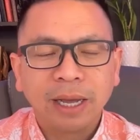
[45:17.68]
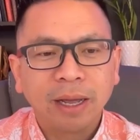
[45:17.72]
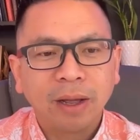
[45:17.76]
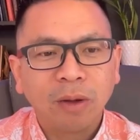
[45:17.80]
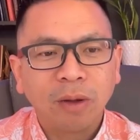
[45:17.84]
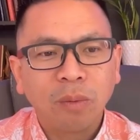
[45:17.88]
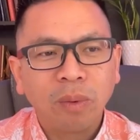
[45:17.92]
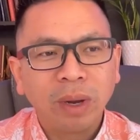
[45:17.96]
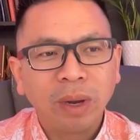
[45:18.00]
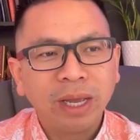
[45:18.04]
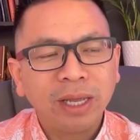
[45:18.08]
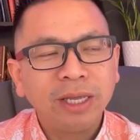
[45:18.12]
Yeah,
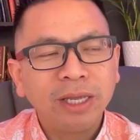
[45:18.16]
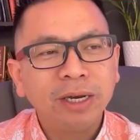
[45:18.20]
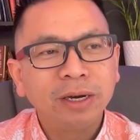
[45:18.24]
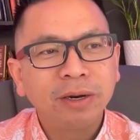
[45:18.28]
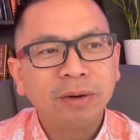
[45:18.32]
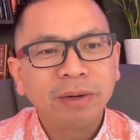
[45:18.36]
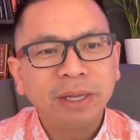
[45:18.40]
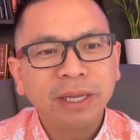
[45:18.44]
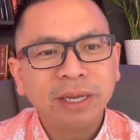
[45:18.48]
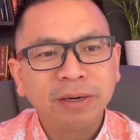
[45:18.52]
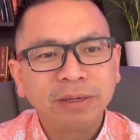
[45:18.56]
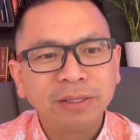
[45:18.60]

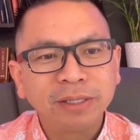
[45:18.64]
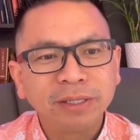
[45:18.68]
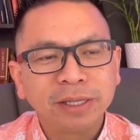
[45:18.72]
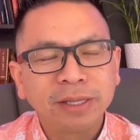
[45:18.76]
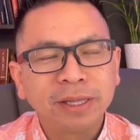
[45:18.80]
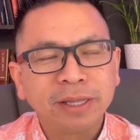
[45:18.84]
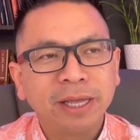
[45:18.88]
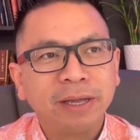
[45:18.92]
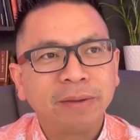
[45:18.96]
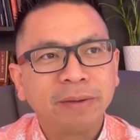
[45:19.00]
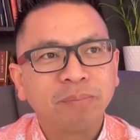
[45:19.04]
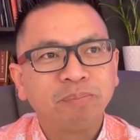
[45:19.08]
here's
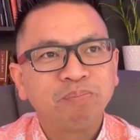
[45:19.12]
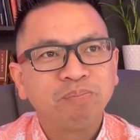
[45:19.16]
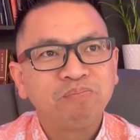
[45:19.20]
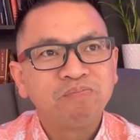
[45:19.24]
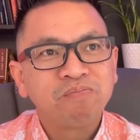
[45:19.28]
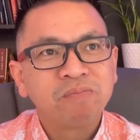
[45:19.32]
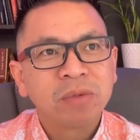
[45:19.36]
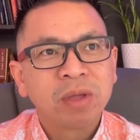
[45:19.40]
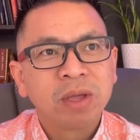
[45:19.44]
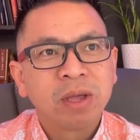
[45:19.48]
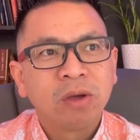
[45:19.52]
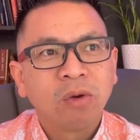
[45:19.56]
the thing.
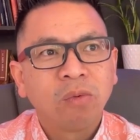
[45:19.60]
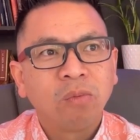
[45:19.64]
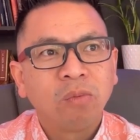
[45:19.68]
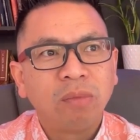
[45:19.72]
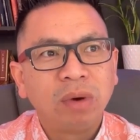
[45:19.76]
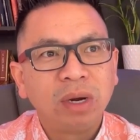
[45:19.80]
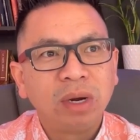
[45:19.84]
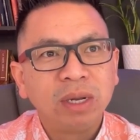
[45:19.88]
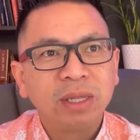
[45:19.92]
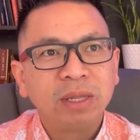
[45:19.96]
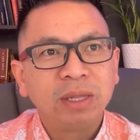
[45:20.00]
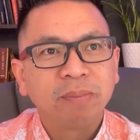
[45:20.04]

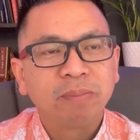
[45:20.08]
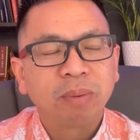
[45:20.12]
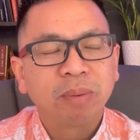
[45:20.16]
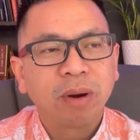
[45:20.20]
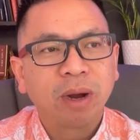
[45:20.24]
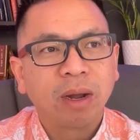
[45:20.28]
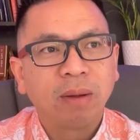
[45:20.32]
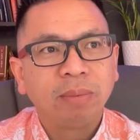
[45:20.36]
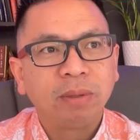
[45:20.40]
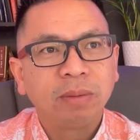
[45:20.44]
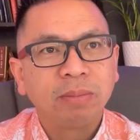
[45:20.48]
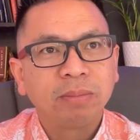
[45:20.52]
One of the
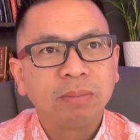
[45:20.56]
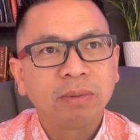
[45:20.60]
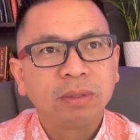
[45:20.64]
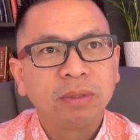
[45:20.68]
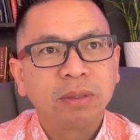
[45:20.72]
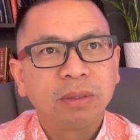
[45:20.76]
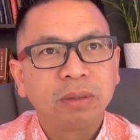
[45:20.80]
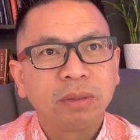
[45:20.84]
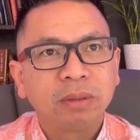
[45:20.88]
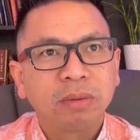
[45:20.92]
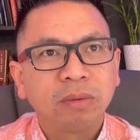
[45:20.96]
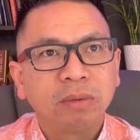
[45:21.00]

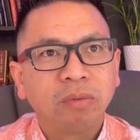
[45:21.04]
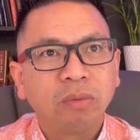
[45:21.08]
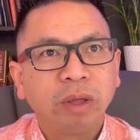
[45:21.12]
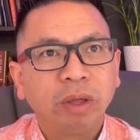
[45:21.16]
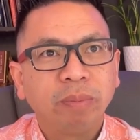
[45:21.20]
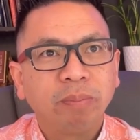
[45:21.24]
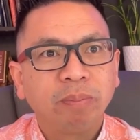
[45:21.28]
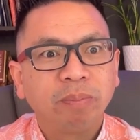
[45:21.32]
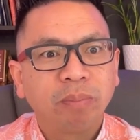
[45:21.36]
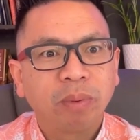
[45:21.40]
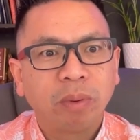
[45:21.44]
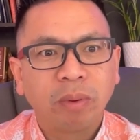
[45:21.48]
problems
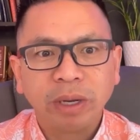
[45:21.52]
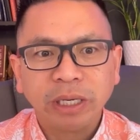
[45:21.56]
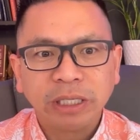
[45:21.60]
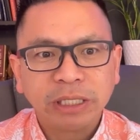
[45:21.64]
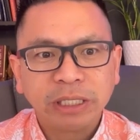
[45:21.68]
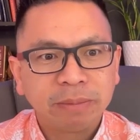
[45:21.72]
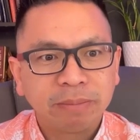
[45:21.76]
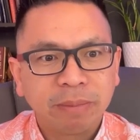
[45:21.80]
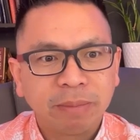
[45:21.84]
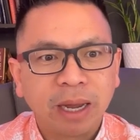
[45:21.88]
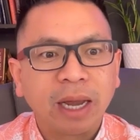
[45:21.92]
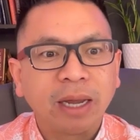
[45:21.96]
with
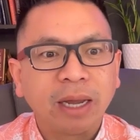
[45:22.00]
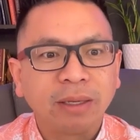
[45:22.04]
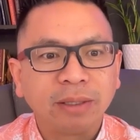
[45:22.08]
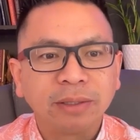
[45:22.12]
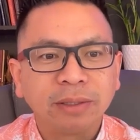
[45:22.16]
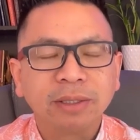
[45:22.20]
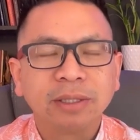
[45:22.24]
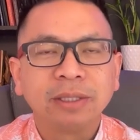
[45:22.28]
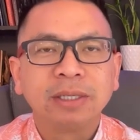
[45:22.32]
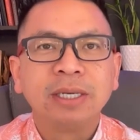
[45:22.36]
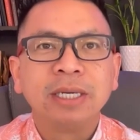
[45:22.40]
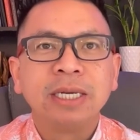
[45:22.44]
points and
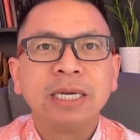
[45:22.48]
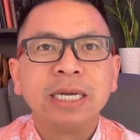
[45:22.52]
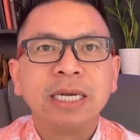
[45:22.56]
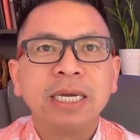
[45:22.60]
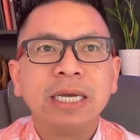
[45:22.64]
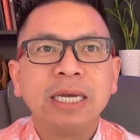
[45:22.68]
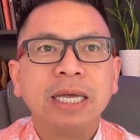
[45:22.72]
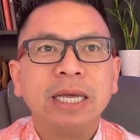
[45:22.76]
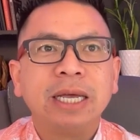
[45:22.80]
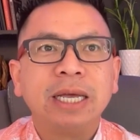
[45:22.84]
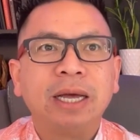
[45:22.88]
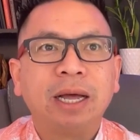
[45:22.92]
miles
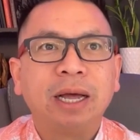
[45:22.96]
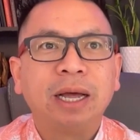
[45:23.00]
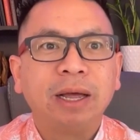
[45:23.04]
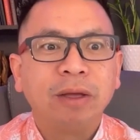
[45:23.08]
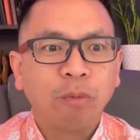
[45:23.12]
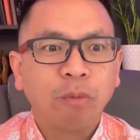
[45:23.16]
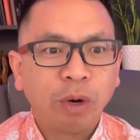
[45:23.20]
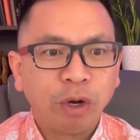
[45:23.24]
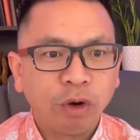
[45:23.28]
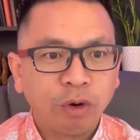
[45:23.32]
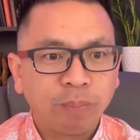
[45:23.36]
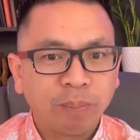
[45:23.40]

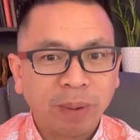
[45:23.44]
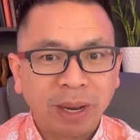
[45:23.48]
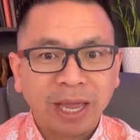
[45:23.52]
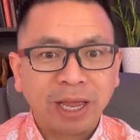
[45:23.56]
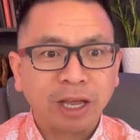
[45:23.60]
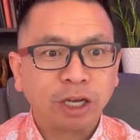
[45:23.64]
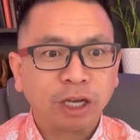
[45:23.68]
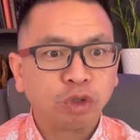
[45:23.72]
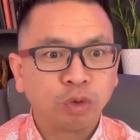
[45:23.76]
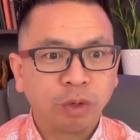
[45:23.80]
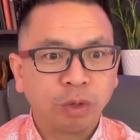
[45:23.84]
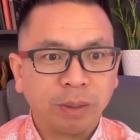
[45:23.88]
when you're
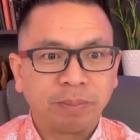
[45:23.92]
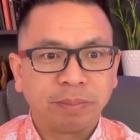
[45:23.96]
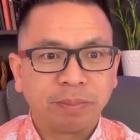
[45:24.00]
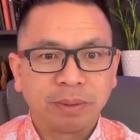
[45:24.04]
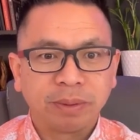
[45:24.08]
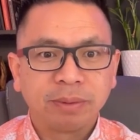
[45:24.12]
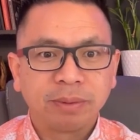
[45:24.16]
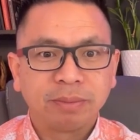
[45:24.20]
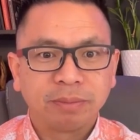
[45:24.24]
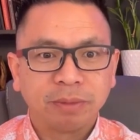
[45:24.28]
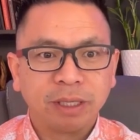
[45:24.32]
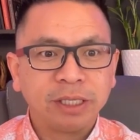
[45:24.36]
planning a trip,
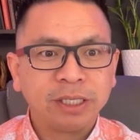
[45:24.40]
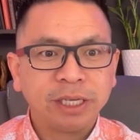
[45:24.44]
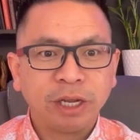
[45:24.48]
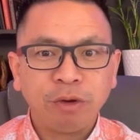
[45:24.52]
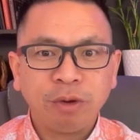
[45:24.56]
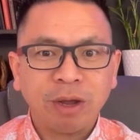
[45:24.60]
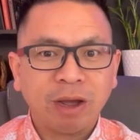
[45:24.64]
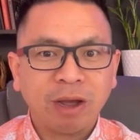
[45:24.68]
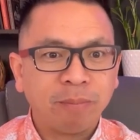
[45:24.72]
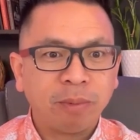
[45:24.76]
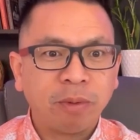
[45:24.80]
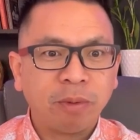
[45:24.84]
let's say
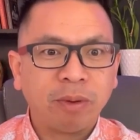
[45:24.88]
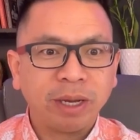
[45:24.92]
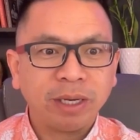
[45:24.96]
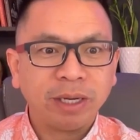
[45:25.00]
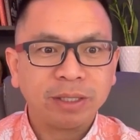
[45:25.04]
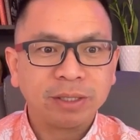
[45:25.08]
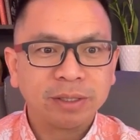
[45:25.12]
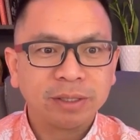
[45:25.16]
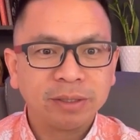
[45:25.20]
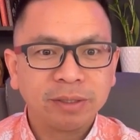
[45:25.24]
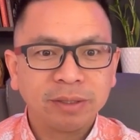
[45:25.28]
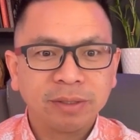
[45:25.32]
you have
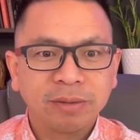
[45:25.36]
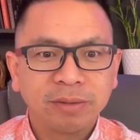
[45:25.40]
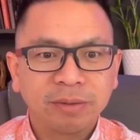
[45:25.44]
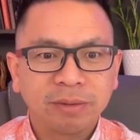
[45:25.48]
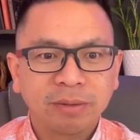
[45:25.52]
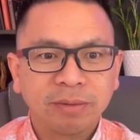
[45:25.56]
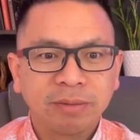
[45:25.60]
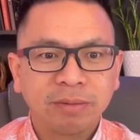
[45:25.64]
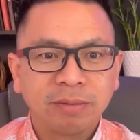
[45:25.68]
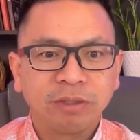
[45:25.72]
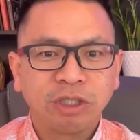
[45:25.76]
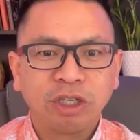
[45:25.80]
points.
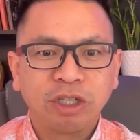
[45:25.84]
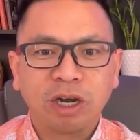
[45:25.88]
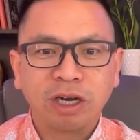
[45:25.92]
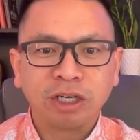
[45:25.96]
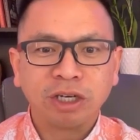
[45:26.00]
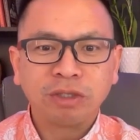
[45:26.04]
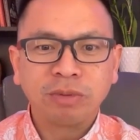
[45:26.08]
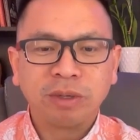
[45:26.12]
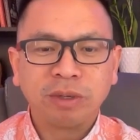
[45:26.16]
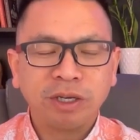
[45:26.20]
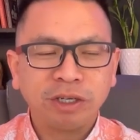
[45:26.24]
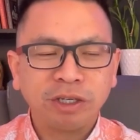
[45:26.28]

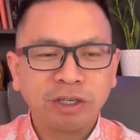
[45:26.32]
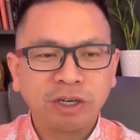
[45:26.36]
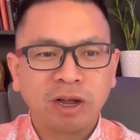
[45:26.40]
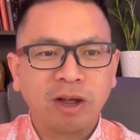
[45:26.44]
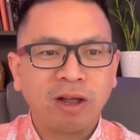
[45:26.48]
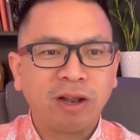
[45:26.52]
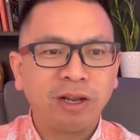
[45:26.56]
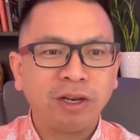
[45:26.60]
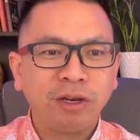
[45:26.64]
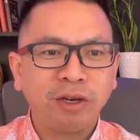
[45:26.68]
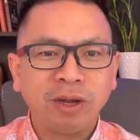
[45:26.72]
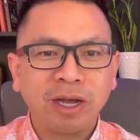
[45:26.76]
Joshua,
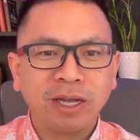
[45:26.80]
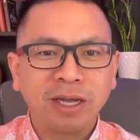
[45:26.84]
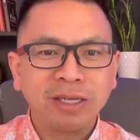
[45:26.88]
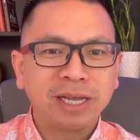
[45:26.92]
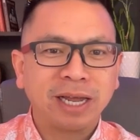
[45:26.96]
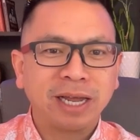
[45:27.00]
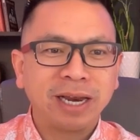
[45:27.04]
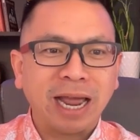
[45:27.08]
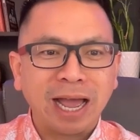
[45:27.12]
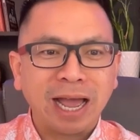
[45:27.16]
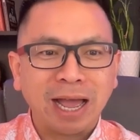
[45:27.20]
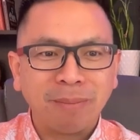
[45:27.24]
Colin, you guys
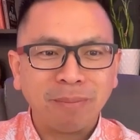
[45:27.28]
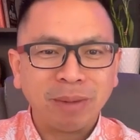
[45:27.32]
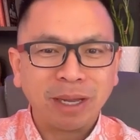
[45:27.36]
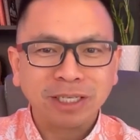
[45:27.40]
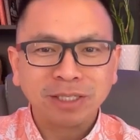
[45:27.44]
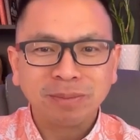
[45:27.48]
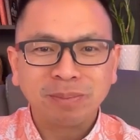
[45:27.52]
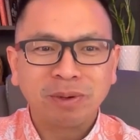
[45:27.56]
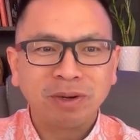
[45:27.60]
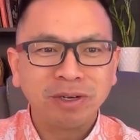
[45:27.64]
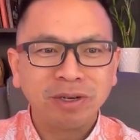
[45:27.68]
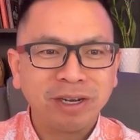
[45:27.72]
got
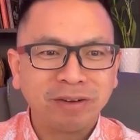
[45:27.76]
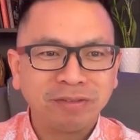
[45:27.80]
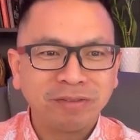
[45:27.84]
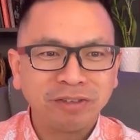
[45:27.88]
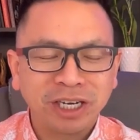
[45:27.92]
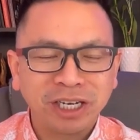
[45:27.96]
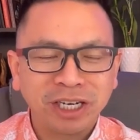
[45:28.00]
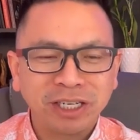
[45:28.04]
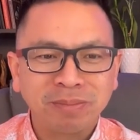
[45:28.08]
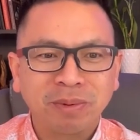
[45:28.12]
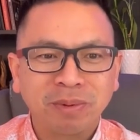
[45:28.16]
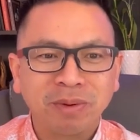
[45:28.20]
Amex points, you have
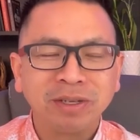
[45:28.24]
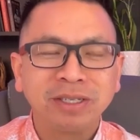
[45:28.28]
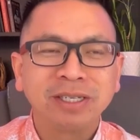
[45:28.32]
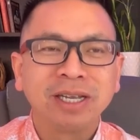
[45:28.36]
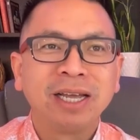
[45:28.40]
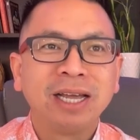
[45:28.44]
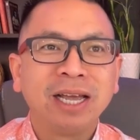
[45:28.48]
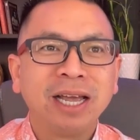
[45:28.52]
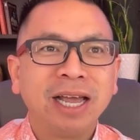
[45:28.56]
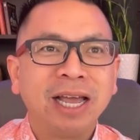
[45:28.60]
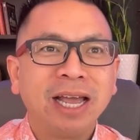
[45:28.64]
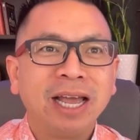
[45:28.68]
Chase
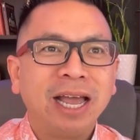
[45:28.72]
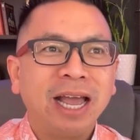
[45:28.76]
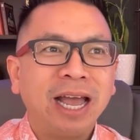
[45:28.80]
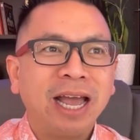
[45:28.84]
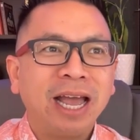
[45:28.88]
points,